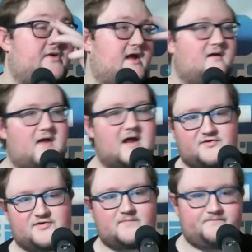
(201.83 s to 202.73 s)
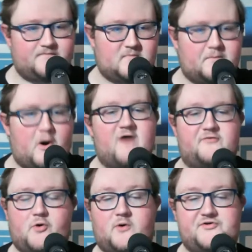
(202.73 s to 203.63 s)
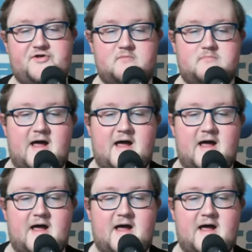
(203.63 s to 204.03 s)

I'm saying it's par for the course here.